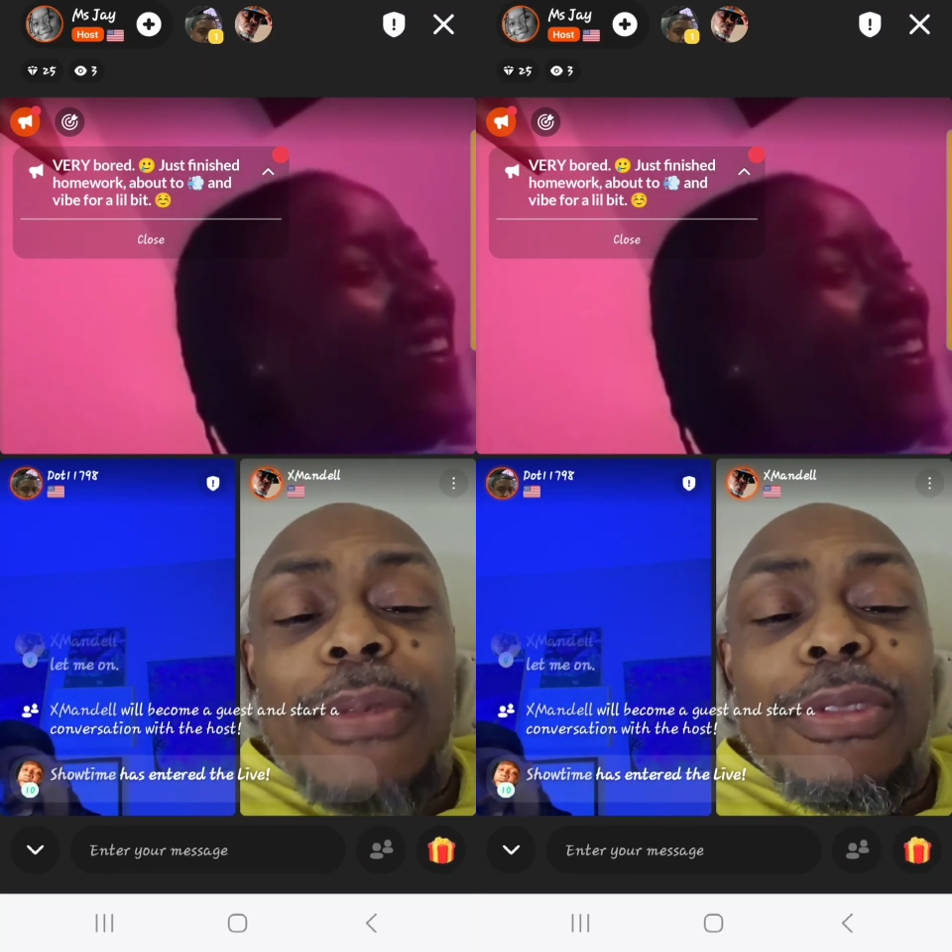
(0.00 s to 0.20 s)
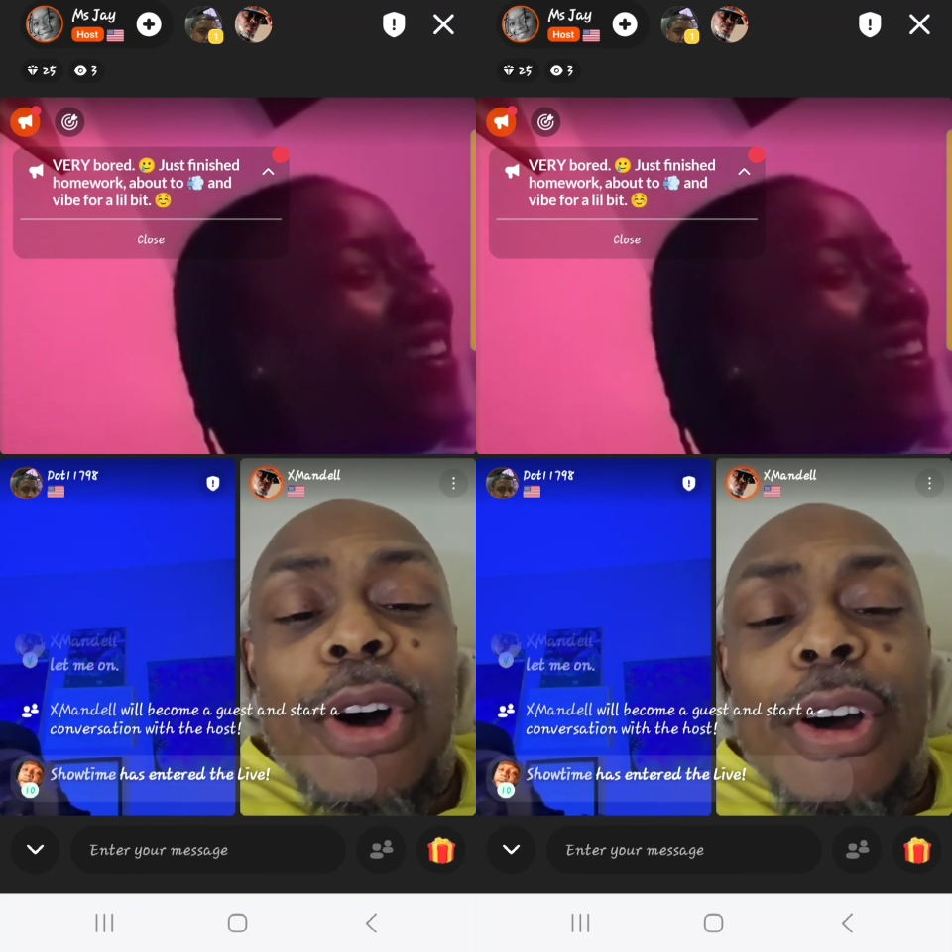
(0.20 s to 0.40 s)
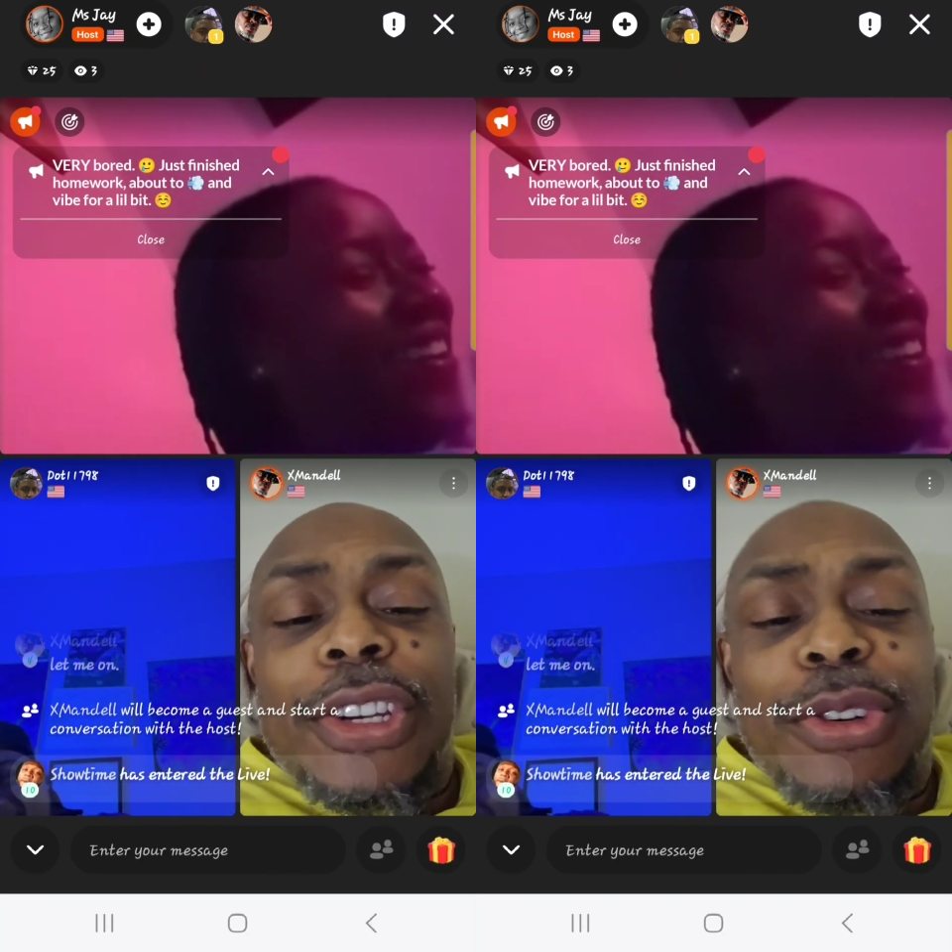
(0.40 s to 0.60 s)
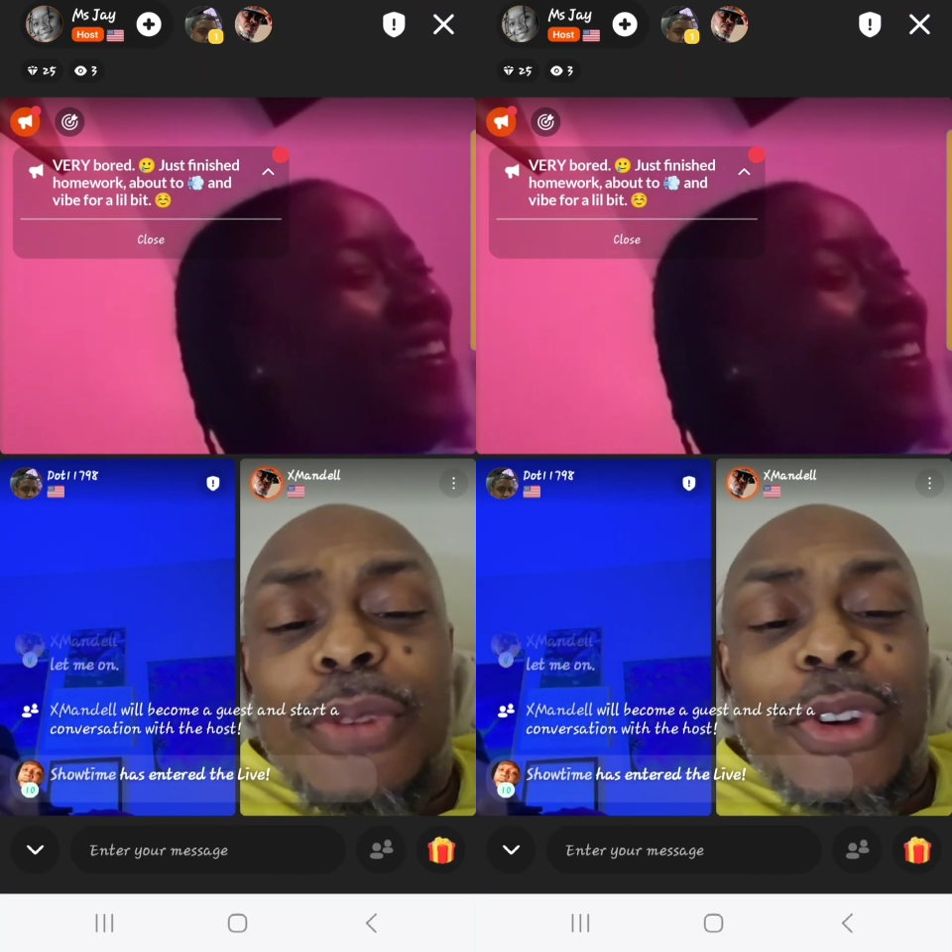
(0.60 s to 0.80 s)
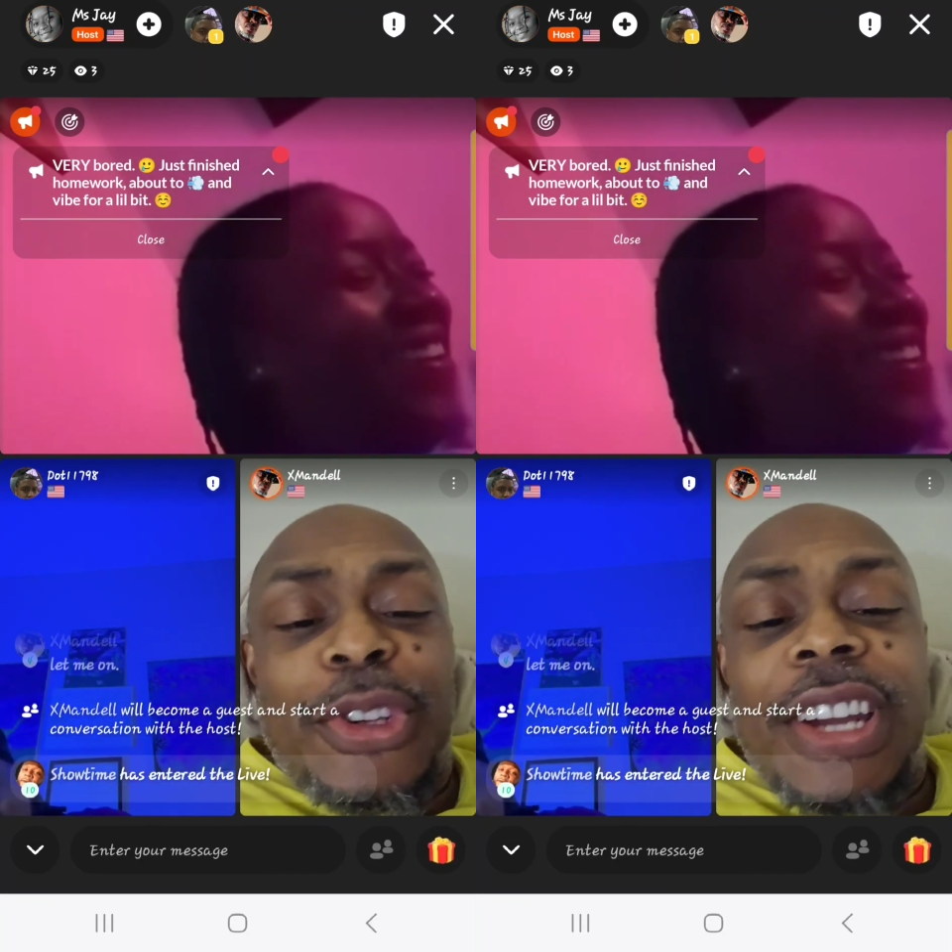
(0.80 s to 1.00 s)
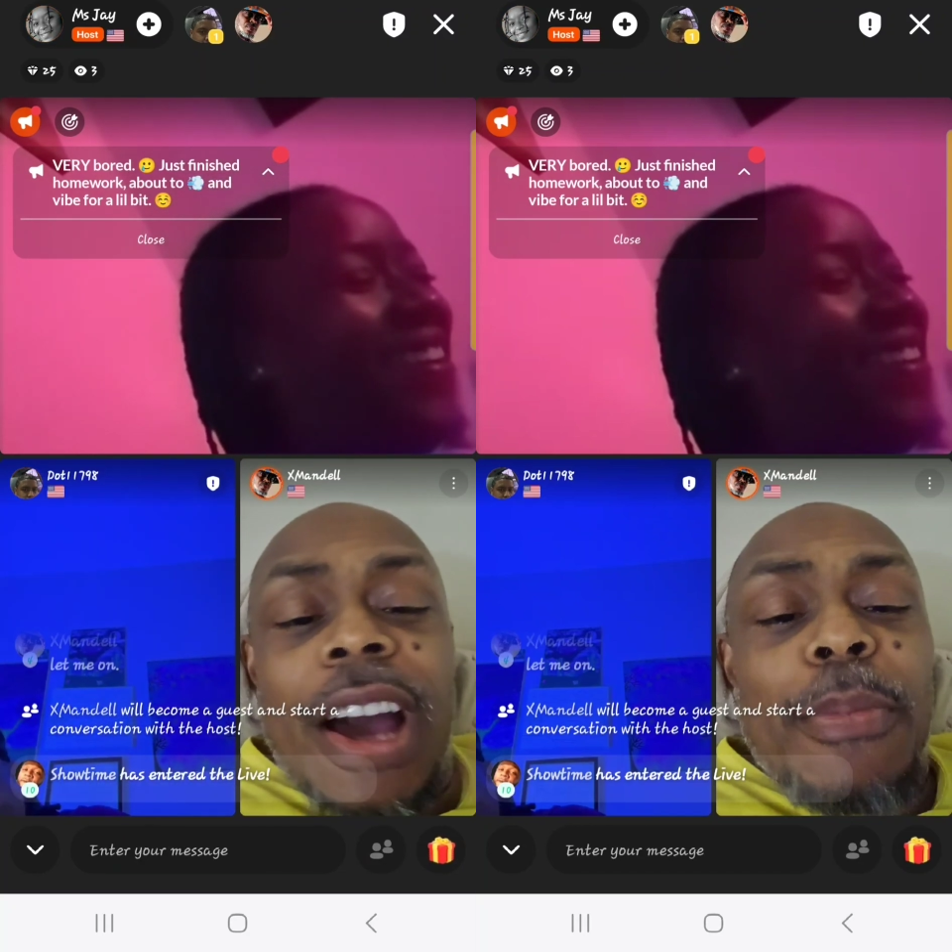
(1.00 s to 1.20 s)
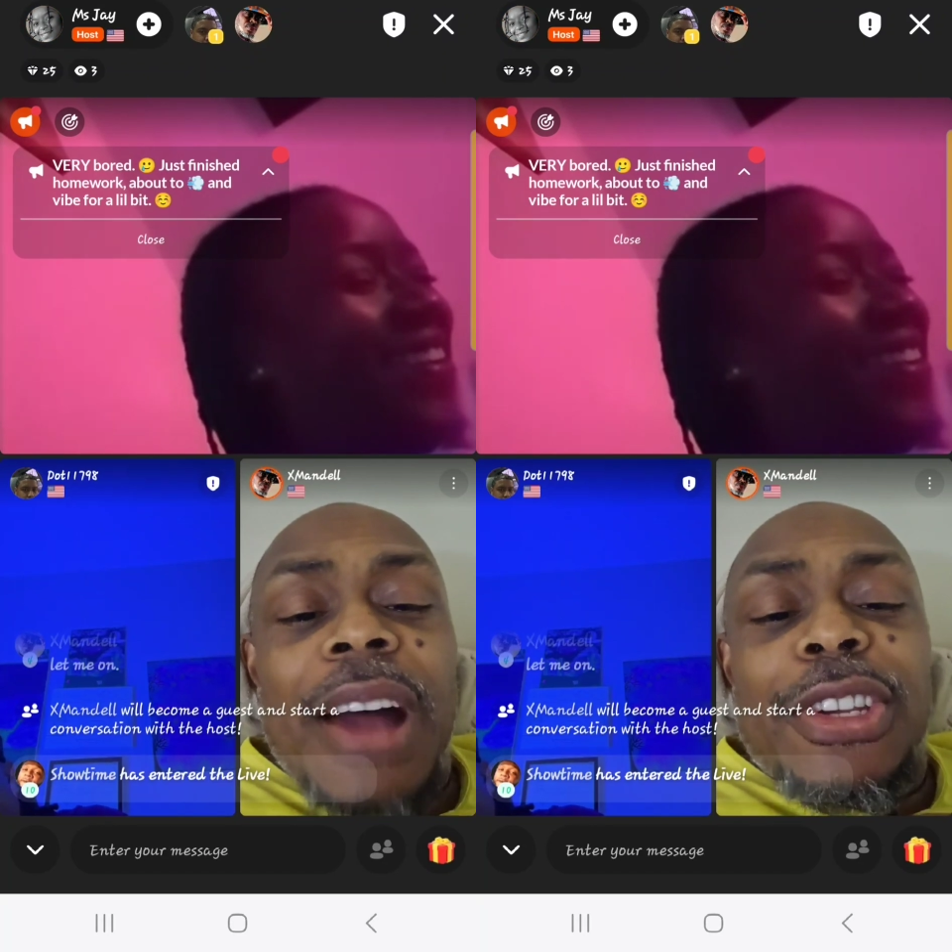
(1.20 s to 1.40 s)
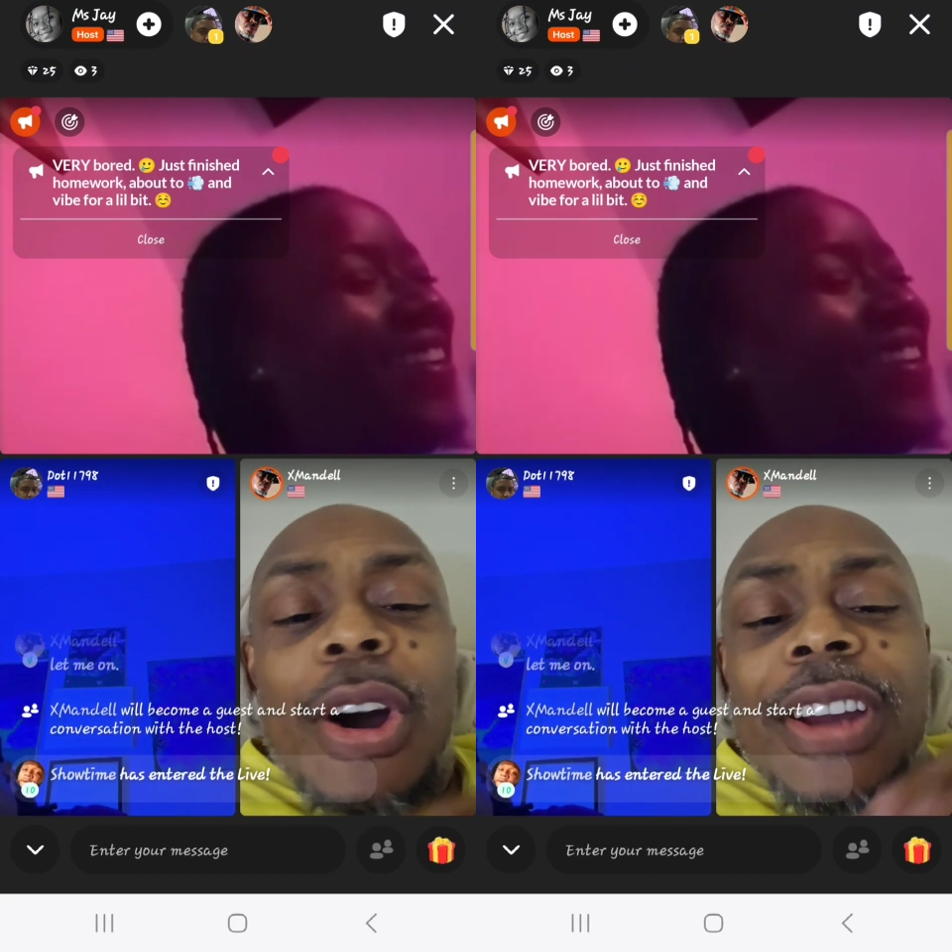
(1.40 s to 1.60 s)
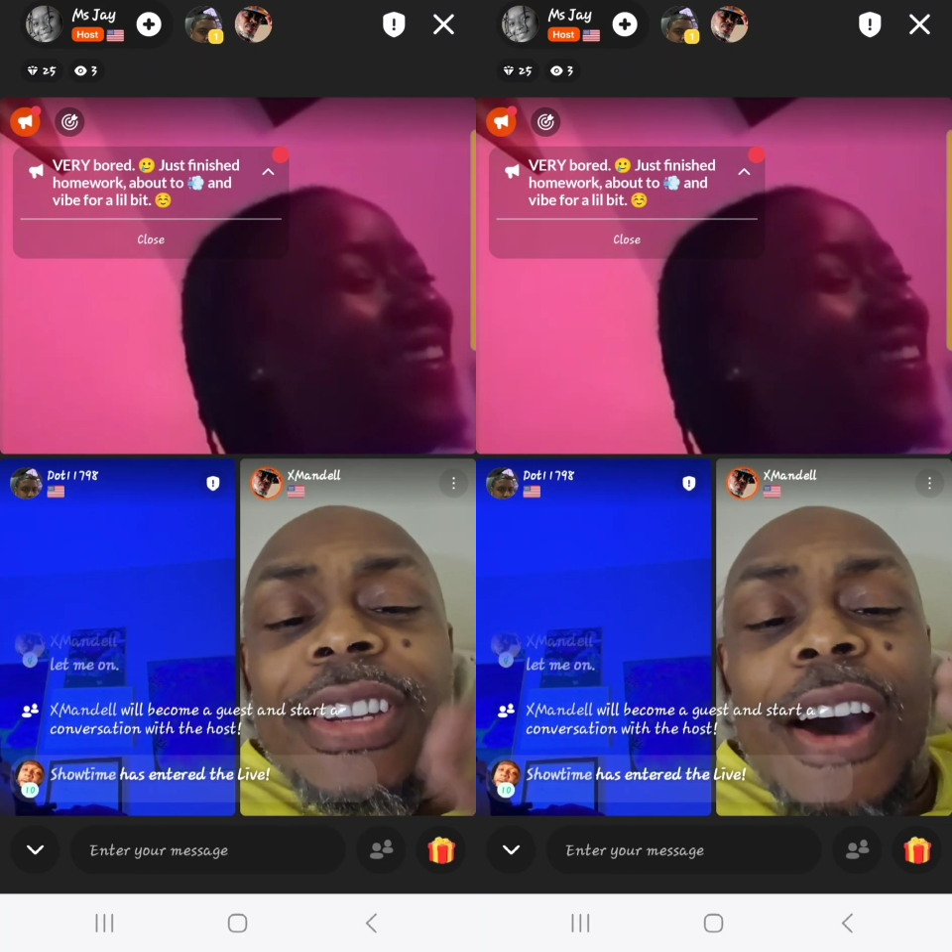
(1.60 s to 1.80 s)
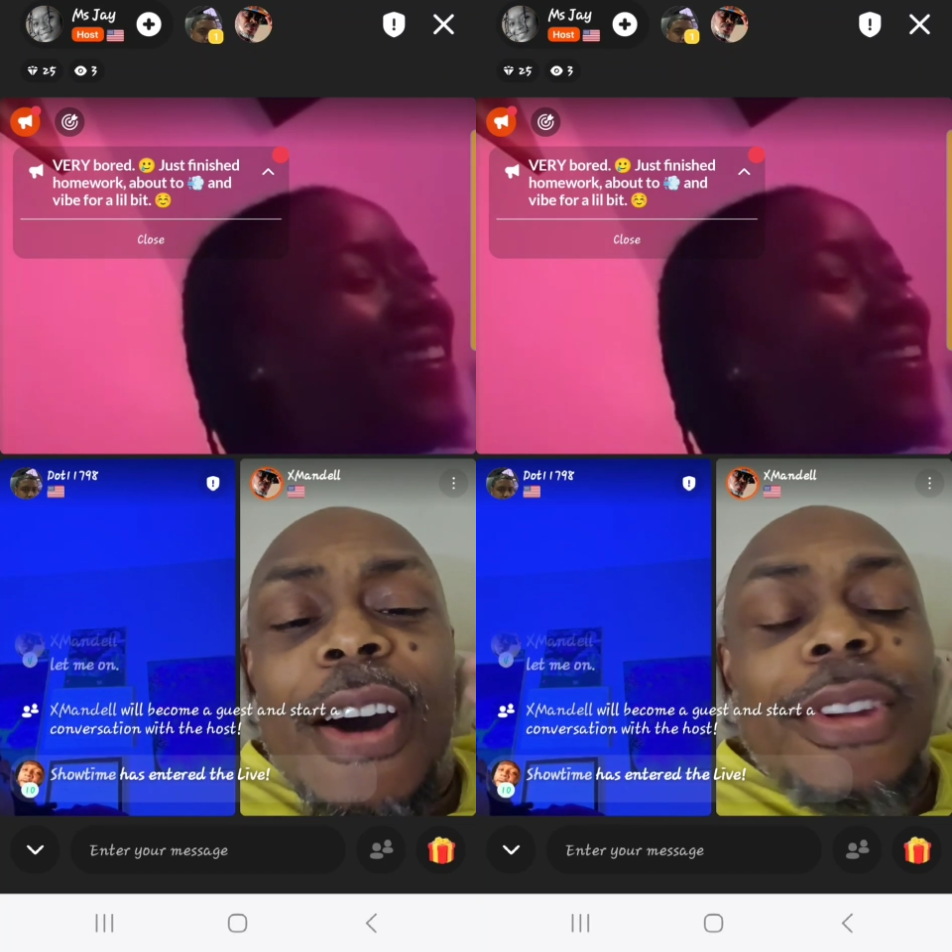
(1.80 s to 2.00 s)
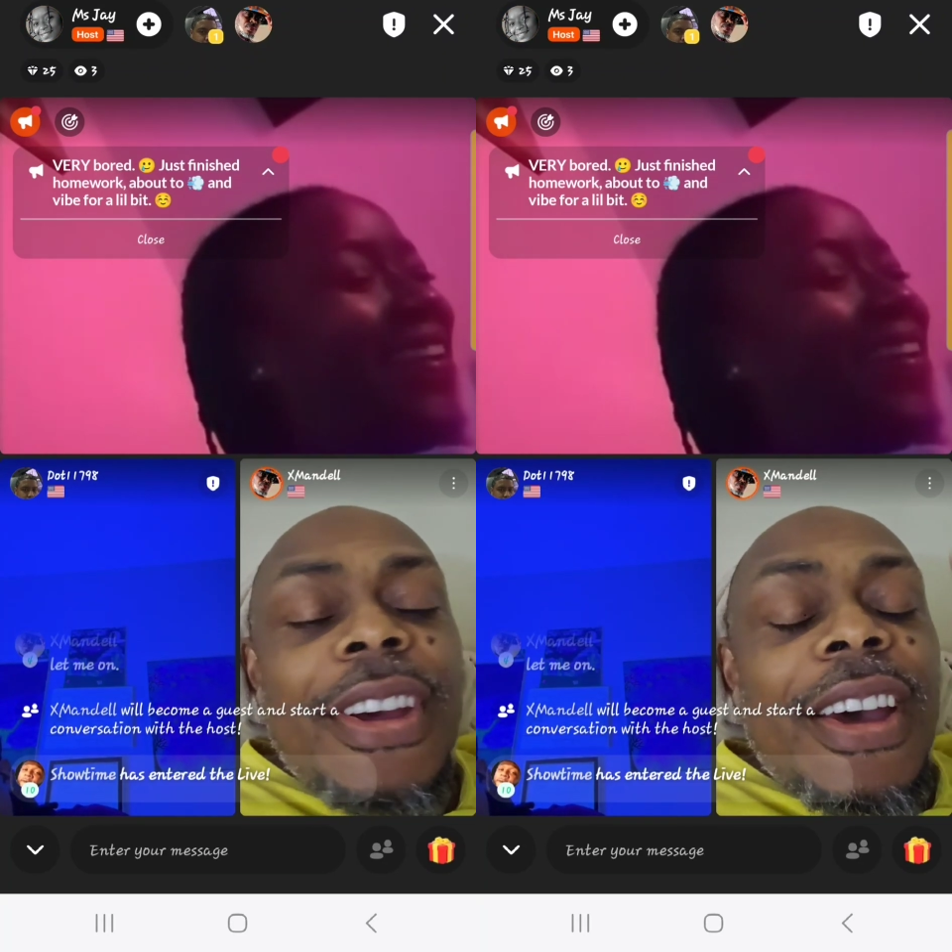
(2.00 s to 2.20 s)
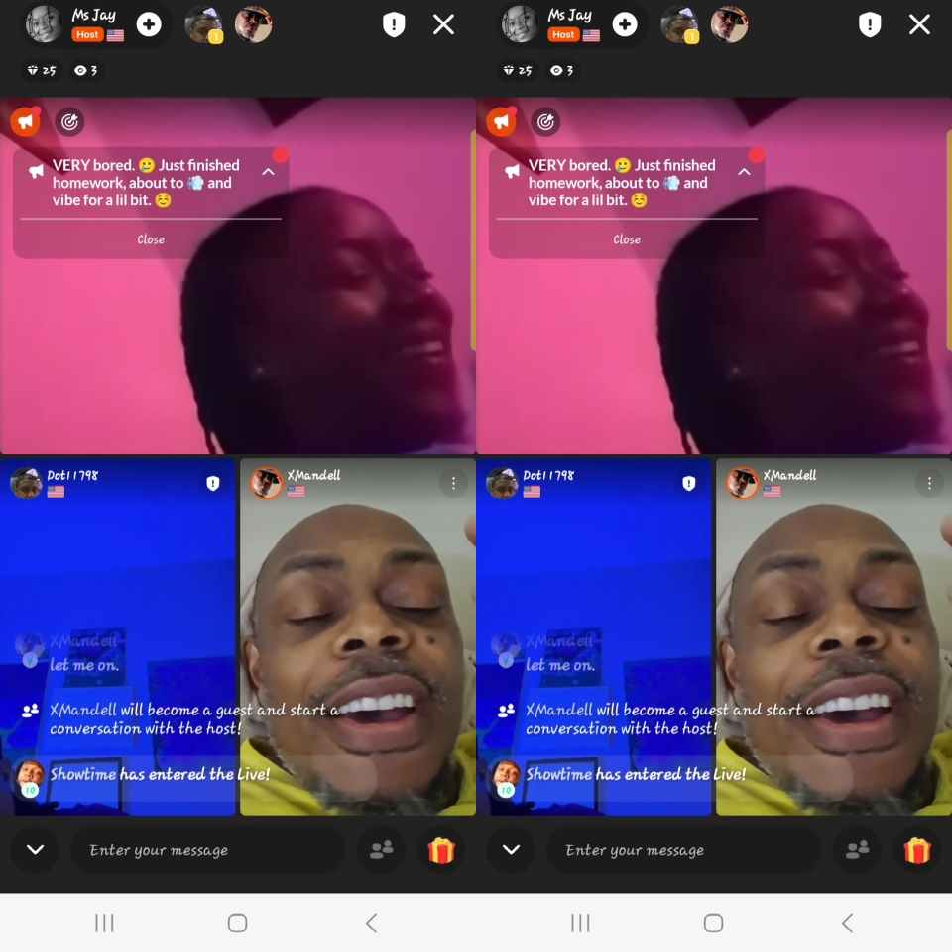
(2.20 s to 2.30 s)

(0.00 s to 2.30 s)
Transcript: have lost your virginity, I'm not talking down.